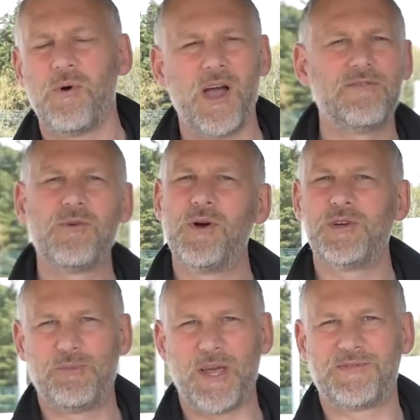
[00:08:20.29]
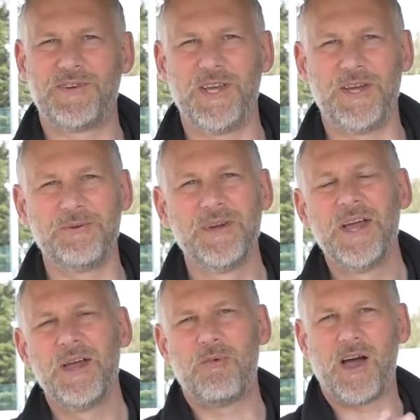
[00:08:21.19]
whatever works best for you,
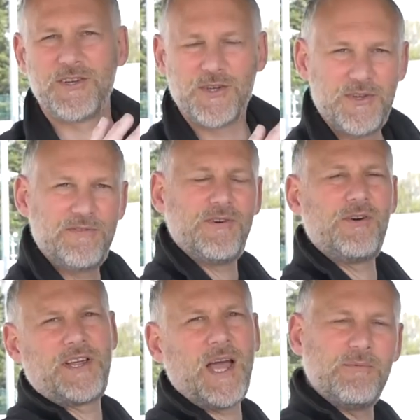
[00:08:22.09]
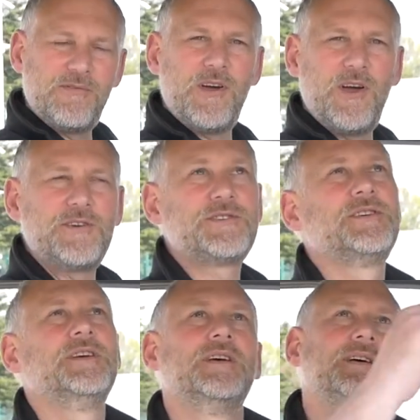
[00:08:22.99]
but I do the front cab first,